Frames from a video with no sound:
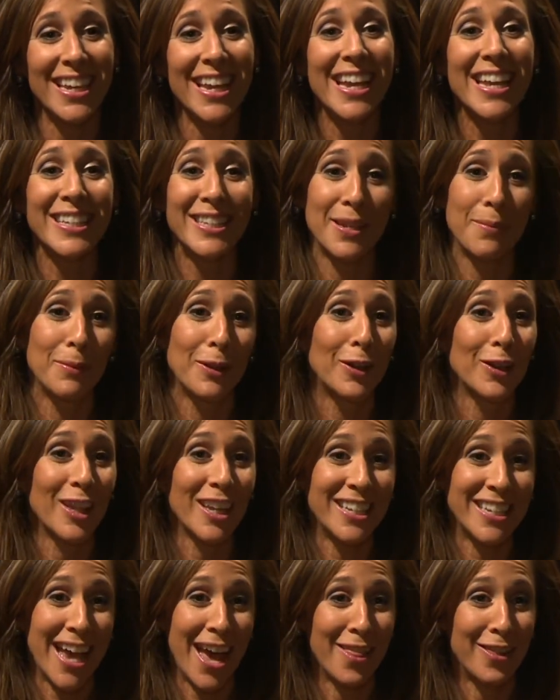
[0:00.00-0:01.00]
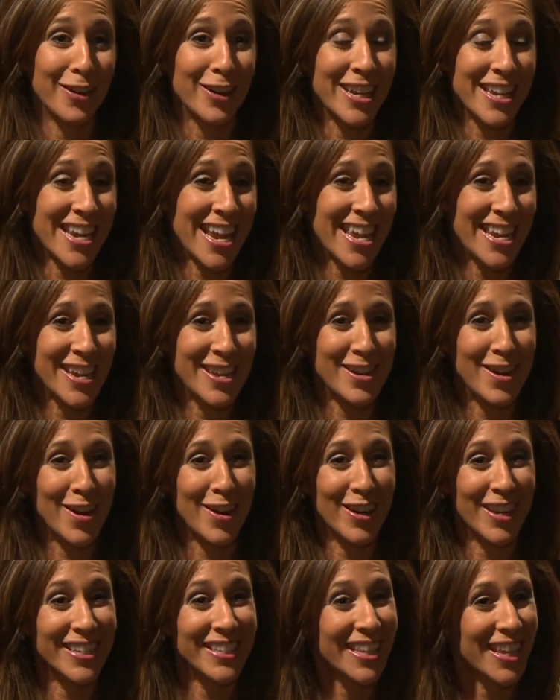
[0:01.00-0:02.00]
similarly to other Canadian
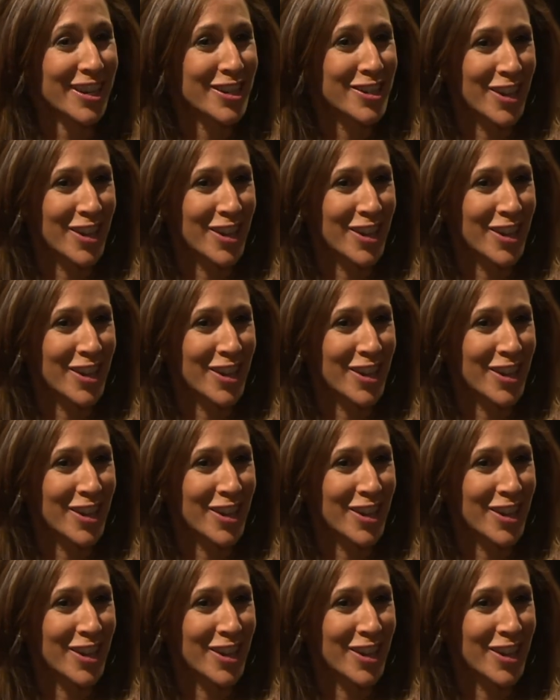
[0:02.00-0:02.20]
artists like